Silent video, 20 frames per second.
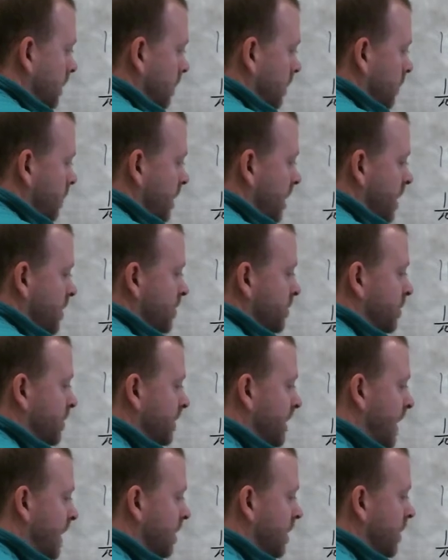100 will
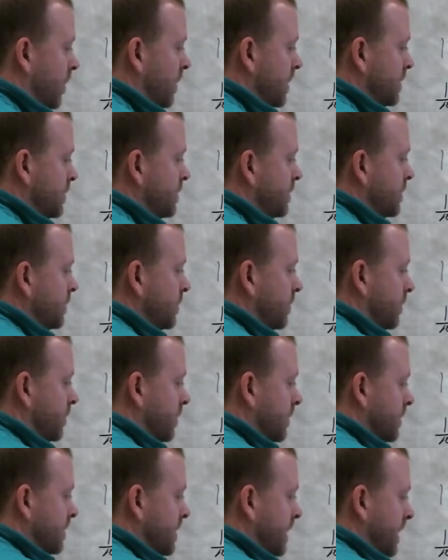not go into
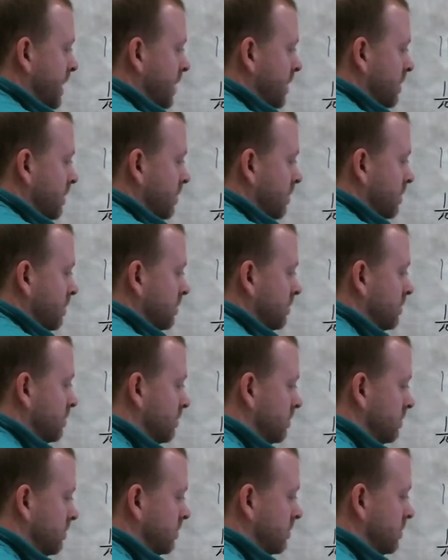13,
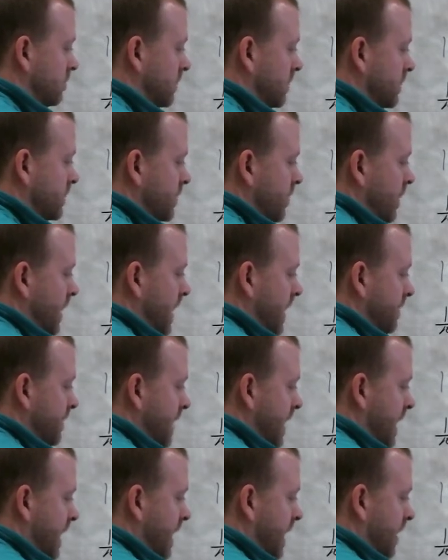so we have to
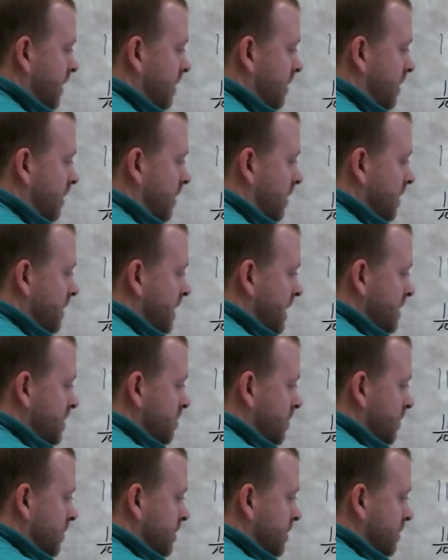add our
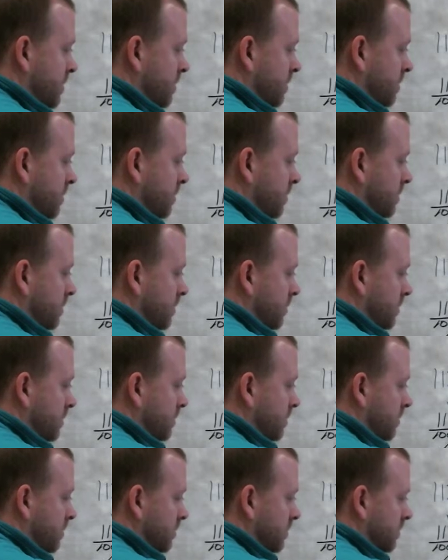decimals
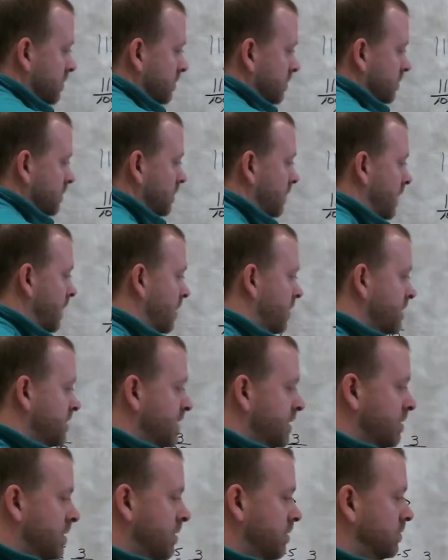and our
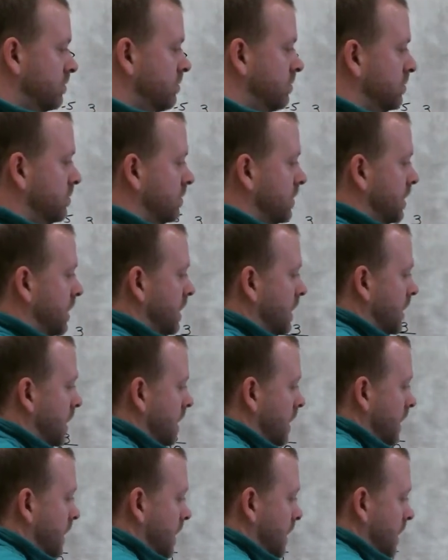0.
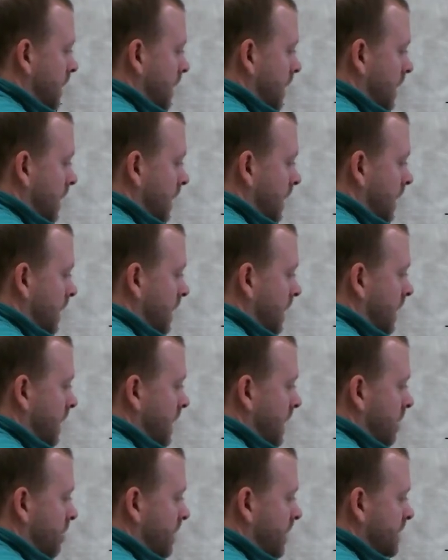And
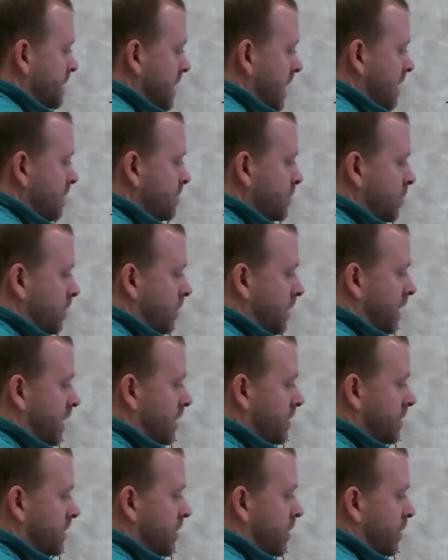how many times will
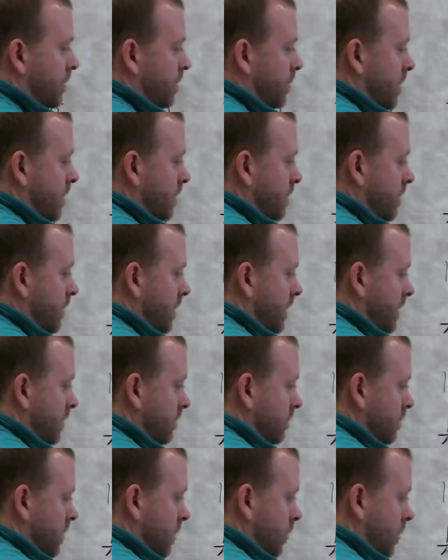100 go into 130?
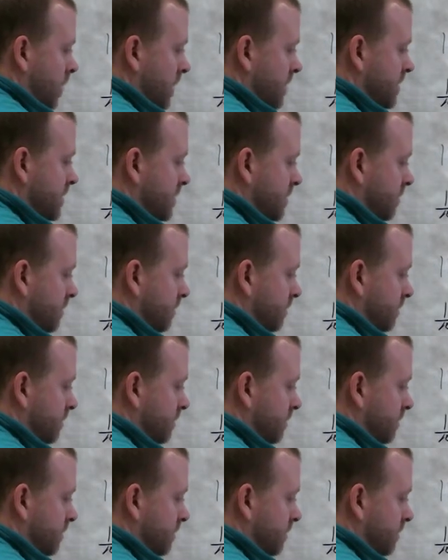Well, once.